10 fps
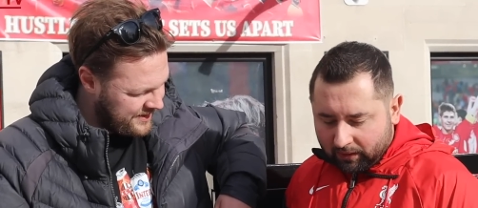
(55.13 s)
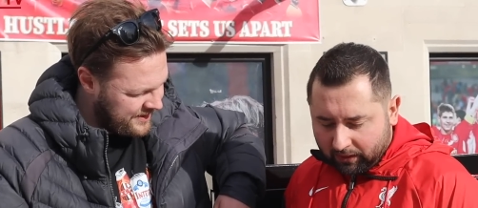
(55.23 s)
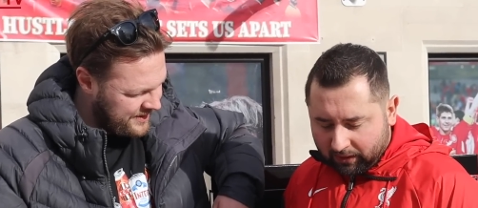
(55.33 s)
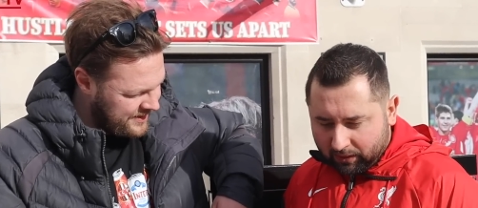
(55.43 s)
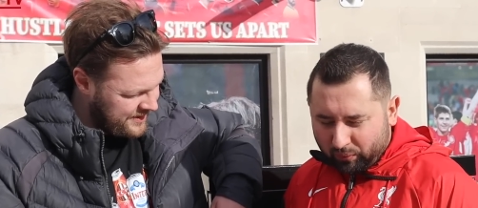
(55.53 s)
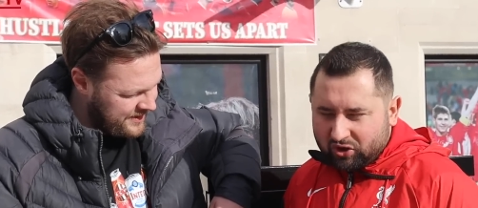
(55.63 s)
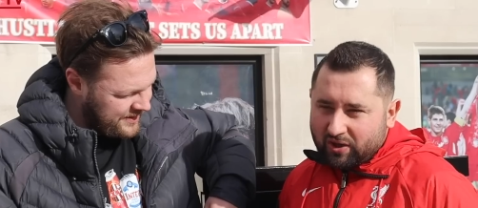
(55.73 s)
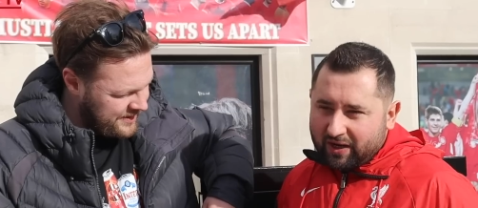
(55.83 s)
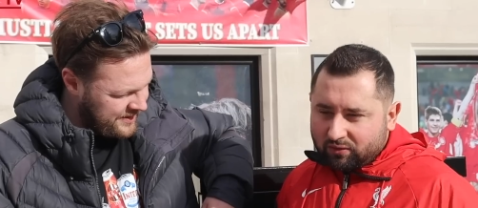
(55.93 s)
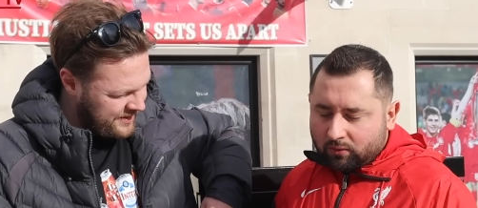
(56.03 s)
Speaker 1: Uh, we
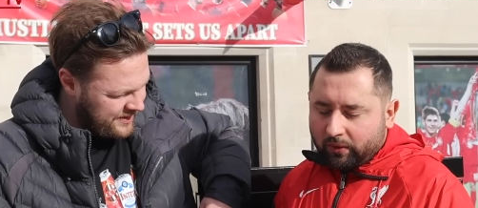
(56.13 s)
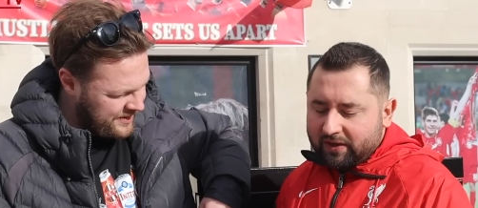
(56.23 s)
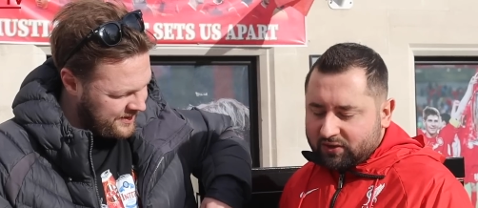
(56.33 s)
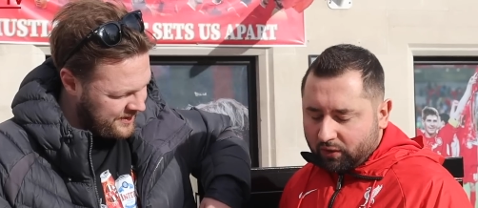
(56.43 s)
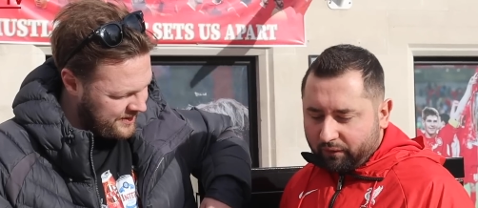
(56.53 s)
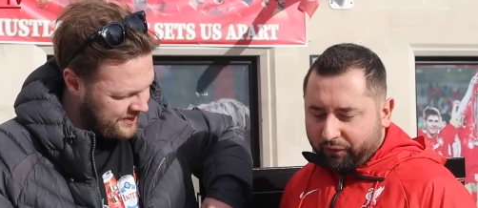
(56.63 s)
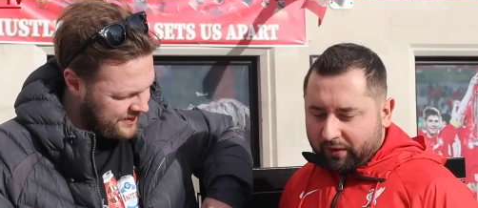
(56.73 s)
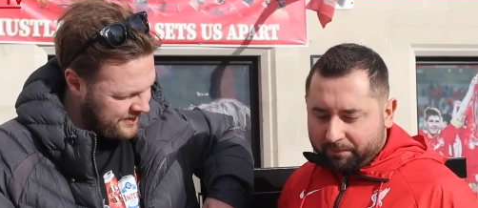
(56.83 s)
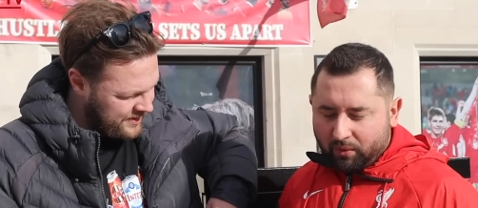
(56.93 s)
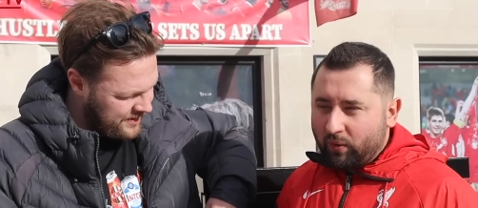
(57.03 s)
try to create
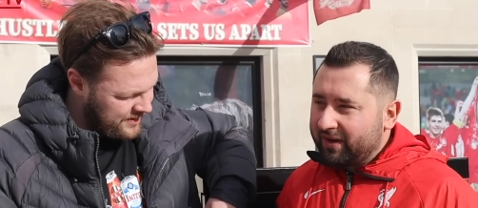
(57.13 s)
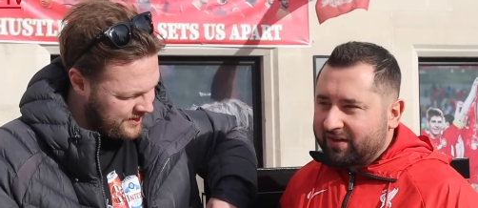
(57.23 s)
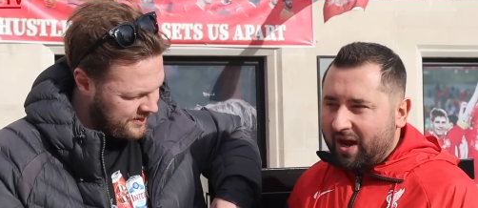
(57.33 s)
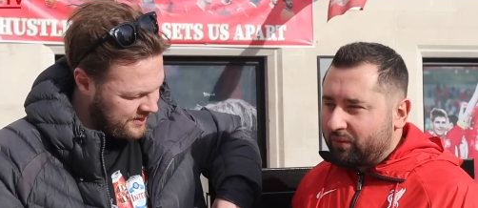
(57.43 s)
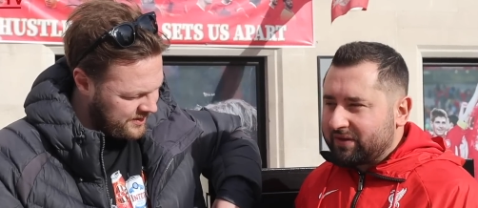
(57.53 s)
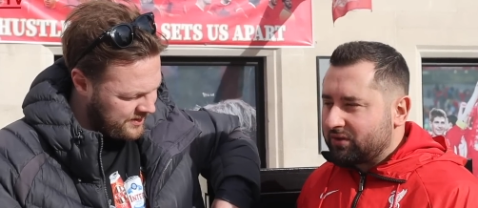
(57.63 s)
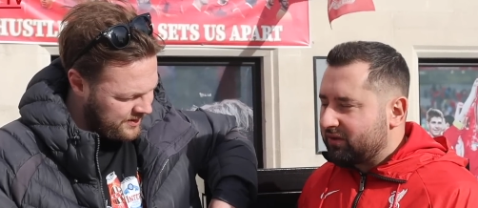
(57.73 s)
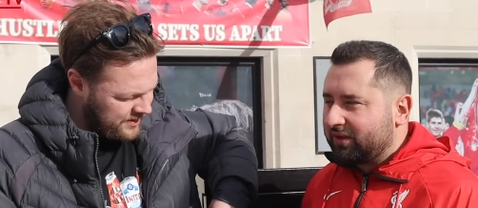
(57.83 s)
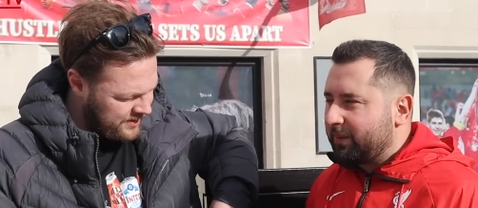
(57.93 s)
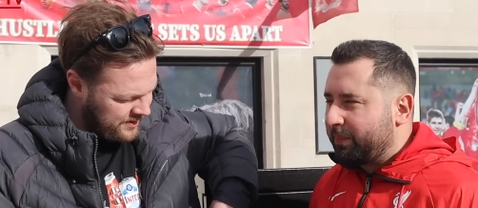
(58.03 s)
something, but when Thiago is
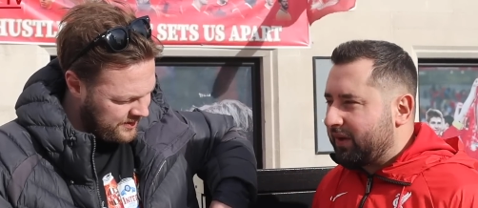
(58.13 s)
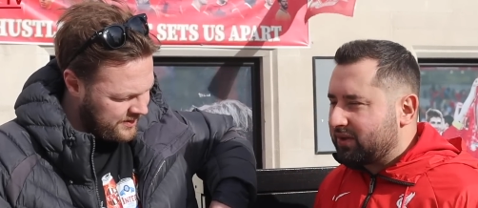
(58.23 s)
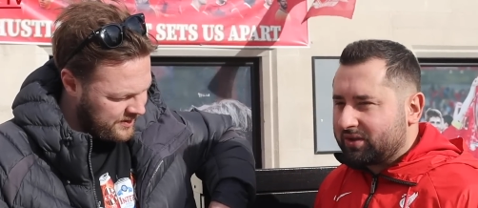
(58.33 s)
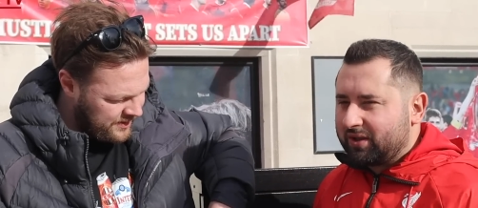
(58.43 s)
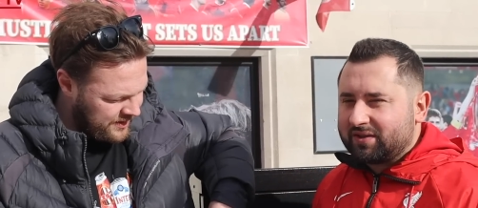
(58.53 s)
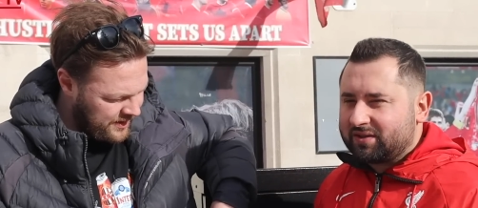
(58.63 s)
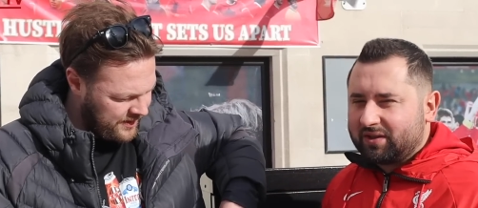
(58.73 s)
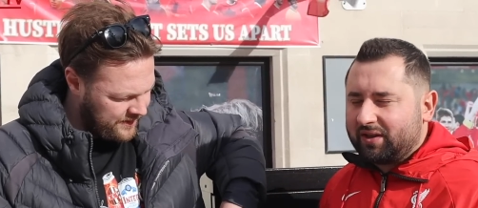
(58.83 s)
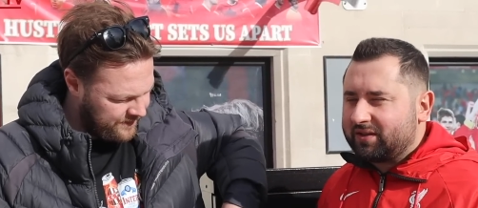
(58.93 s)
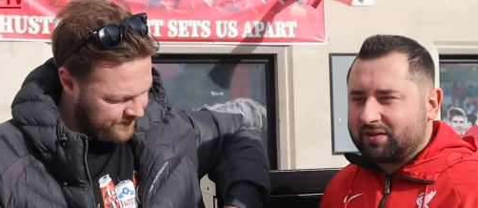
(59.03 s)
not in the pitch, is
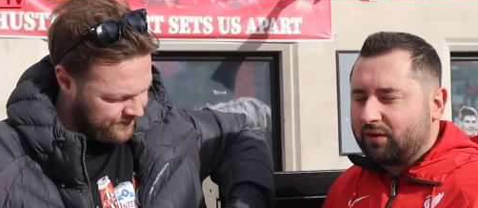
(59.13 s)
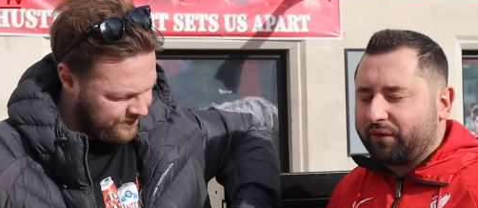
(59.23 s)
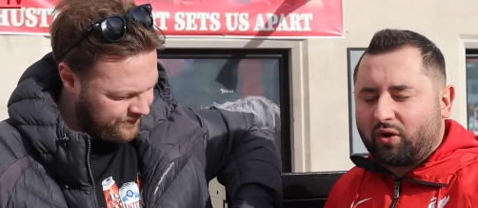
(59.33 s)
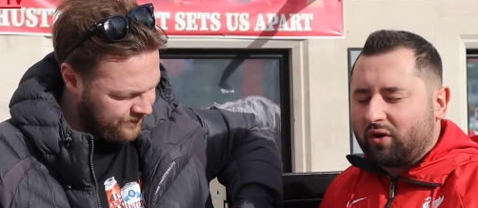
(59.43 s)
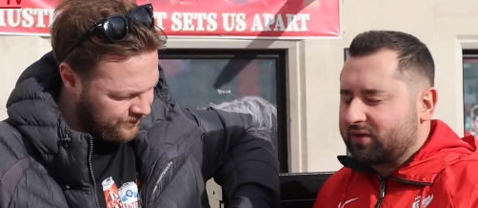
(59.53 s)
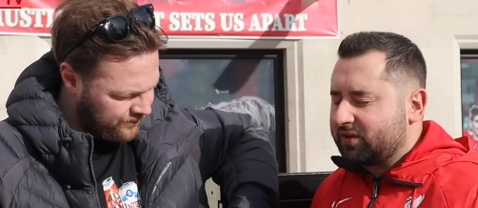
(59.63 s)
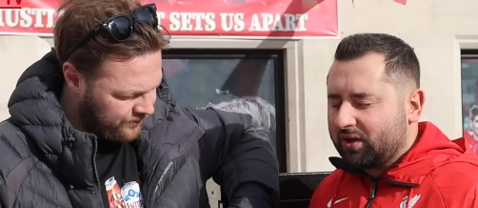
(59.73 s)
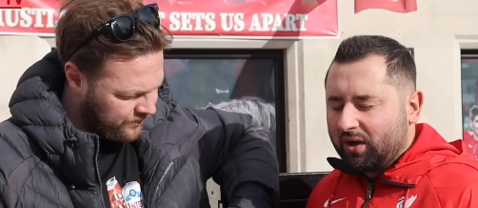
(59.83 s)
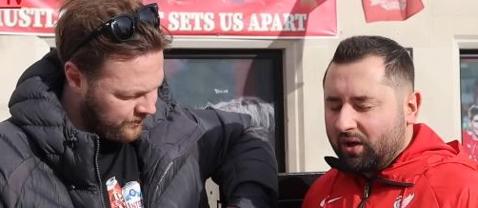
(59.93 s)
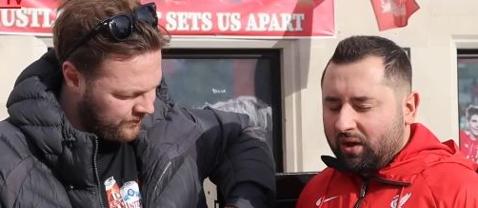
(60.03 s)
yeah. is of course,
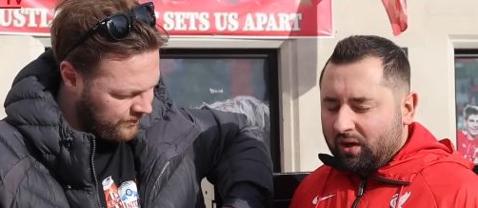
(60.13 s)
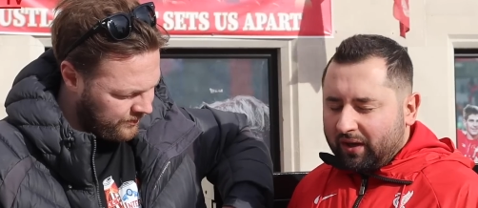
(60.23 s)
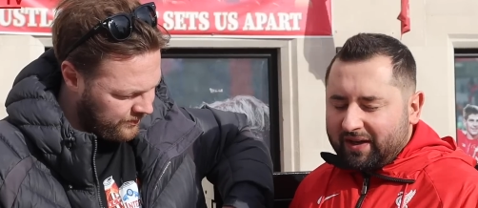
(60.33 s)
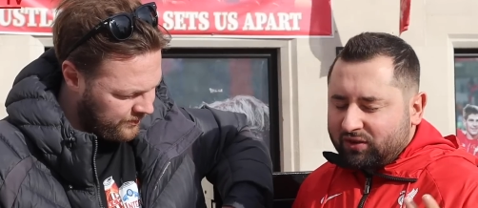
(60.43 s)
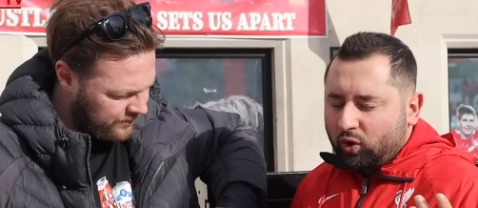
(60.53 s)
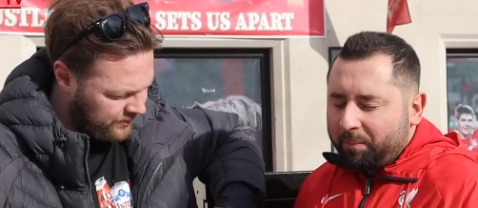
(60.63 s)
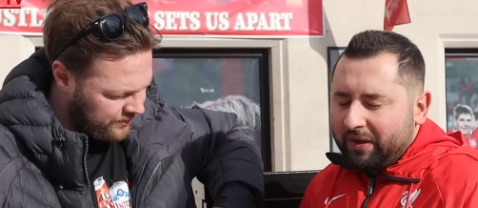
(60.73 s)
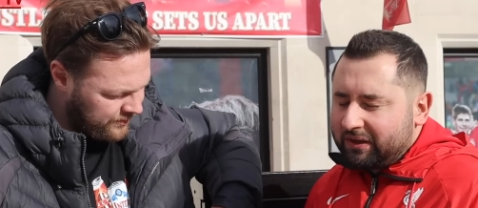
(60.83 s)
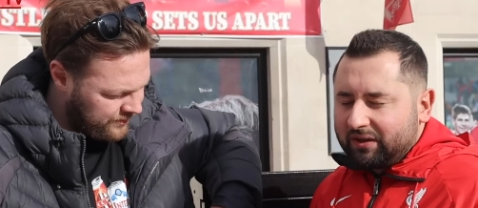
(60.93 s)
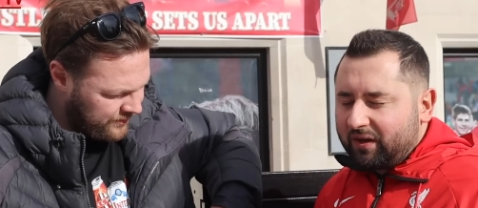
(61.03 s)
is
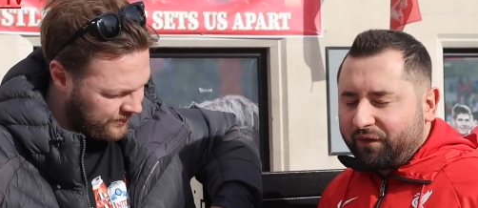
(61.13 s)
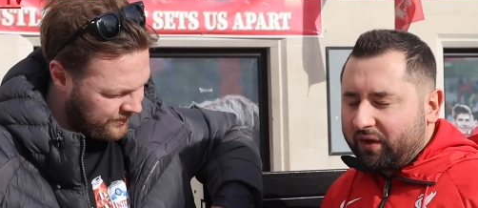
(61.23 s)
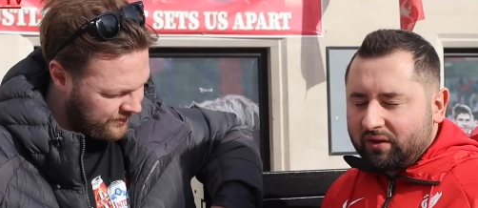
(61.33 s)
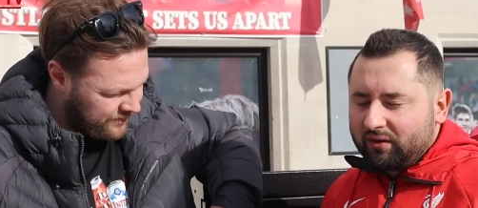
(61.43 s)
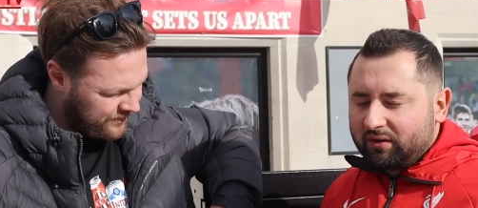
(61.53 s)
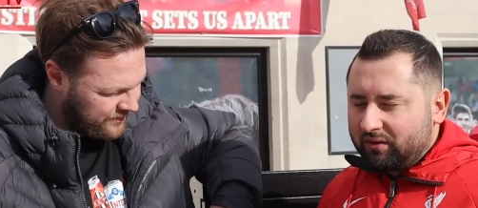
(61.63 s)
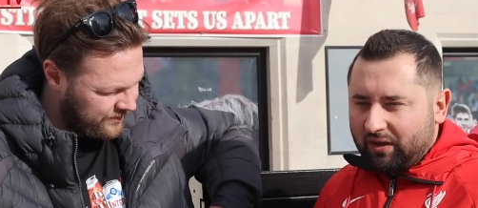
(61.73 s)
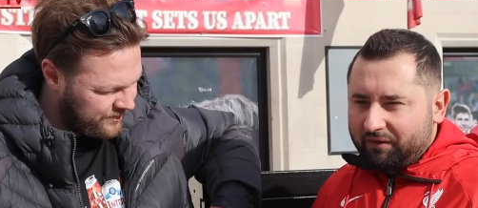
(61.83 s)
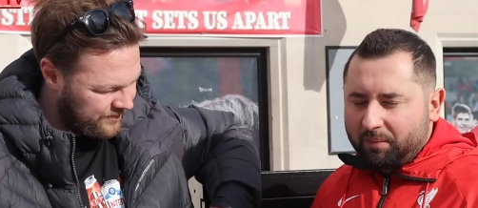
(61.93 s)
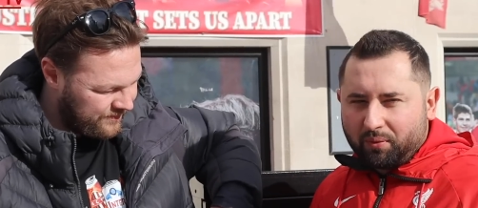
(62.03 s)
completely different
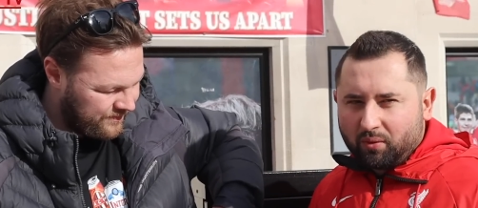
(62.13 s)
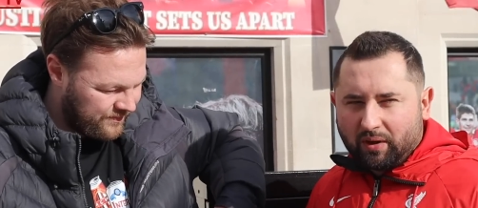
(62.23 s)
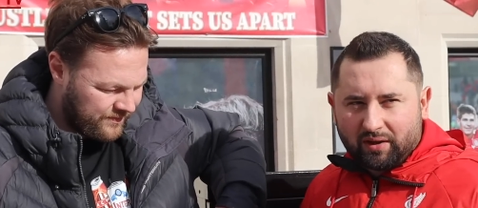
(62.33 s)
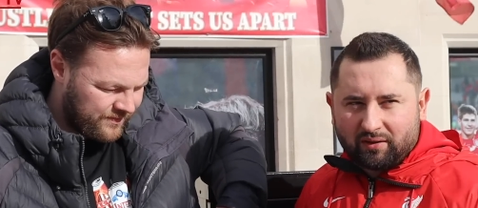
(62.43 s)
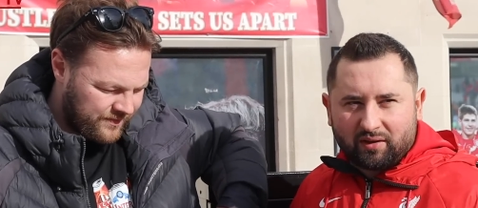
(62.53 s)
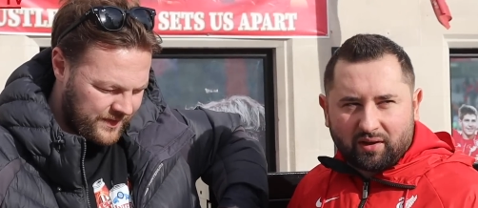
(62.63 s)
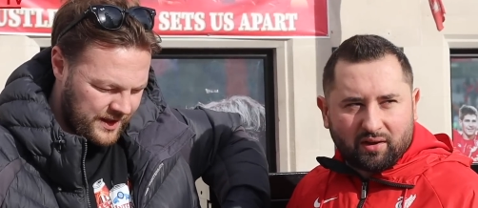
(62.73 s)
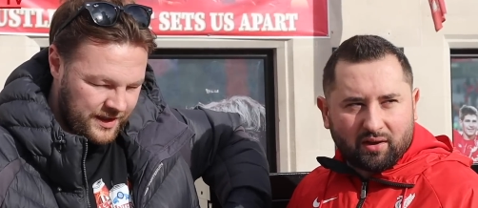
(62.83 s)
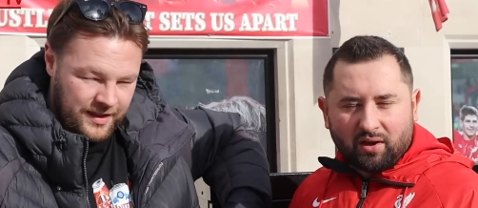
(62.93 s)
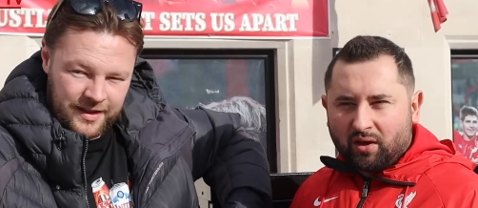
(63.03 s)
Liverpool, and
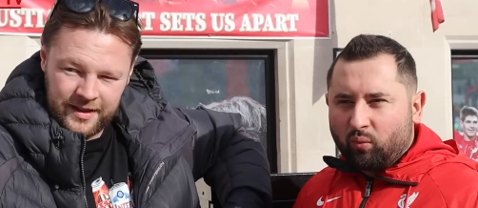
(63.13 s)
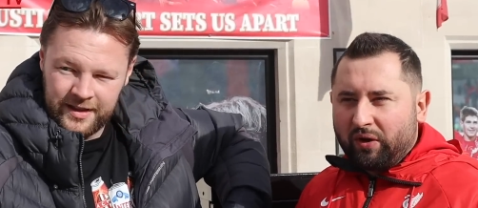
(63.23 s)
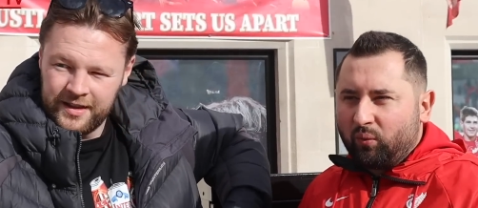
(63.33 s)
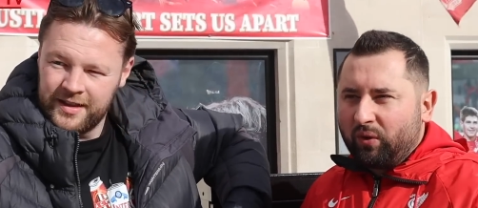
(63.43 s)
uh, we,